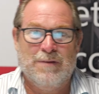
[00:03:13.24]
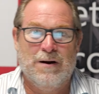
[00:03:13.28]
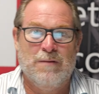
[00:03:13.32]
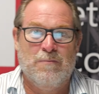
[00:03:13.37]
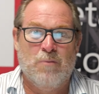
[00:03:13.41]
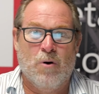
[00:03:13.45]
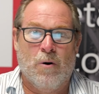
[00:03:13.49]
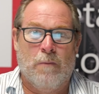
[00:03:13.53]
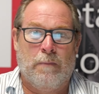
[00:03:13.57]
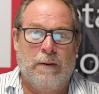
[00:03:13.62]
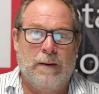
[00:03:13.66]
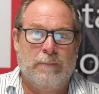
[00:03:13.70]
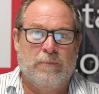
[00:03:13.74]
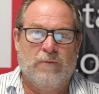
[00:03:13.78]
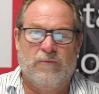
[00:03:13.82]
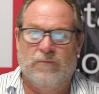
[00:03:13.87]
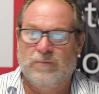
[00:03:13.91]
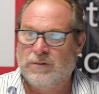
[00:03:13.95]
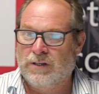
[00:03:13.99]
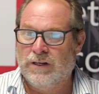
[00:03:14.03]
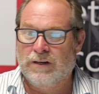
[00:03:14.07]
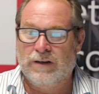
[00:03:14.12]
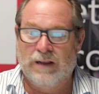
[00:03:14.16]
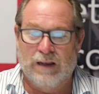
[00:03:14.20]
more people from
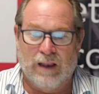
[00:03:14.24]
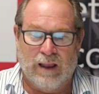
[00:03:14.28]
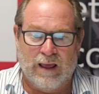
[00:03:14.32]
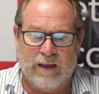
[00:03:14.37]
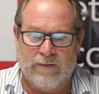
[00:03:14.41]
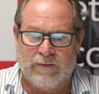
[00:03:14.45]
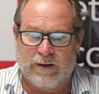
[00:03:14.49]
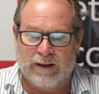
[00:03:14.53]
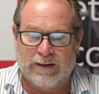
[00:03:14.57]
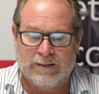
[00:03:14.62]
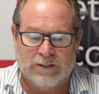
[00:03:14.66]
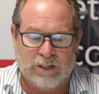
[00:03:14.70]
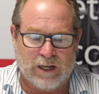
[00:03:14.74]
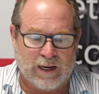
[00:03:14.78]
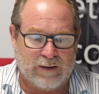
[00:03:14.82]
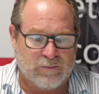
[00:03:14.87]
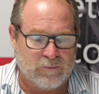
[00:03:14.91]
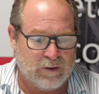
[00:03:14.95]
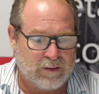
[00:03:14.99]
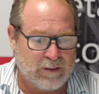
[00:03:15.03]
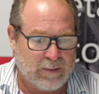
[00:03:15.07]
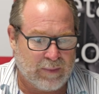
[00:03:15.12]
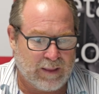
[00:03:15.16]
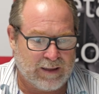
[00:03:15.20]
Sydney leaving in
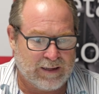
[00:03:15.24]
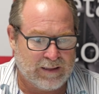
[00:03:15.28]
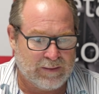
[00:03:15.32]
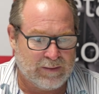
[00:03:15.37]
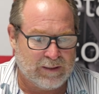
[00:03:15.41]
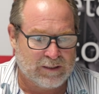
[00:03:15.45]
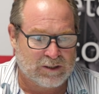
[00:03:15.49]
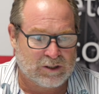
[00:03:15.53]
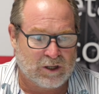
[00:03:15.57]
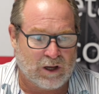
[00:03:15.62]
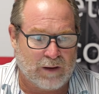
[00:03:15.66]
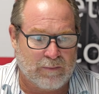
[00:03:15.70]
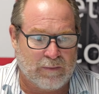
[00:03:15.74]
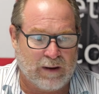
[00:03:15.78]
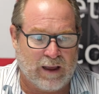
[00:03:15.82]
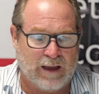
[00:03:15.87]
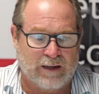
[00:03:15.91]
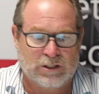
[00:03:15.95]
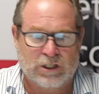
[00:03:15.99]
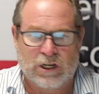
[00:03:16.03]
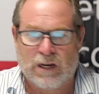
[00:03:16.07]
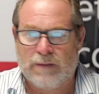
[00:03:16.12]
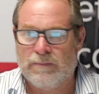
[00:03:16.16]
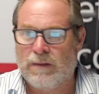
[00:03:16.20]
January than they did this time
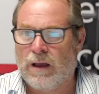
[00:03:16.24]
last year.